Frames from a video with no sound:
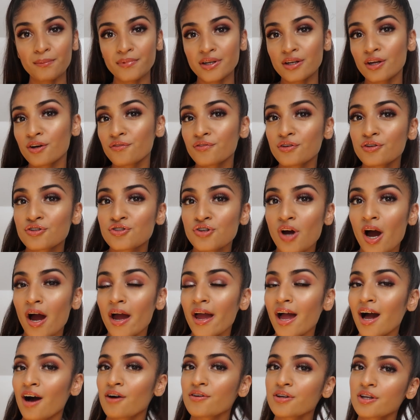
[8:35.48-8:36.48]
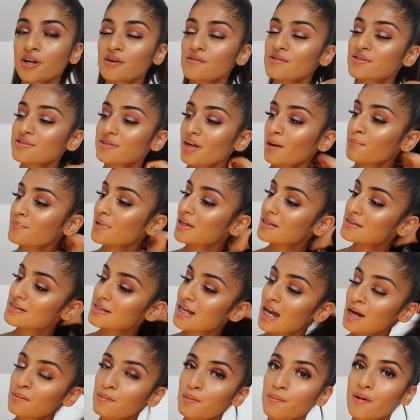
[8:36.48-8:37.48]
Let me know if you try it out, you know. Send me a
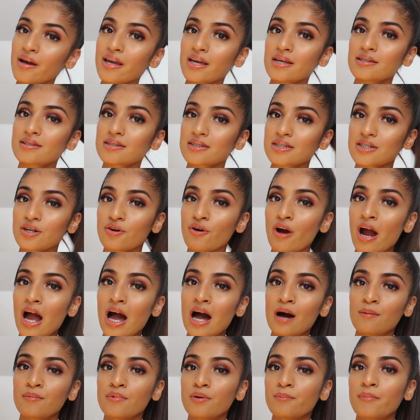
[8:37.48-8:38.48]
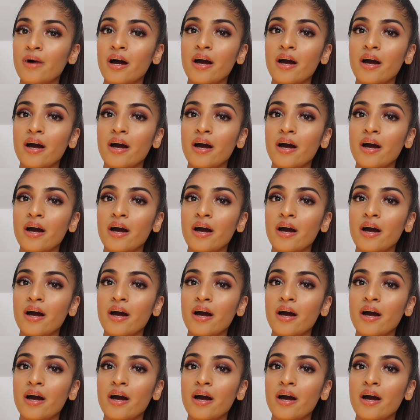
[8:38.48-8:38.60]
DM on my Instagram.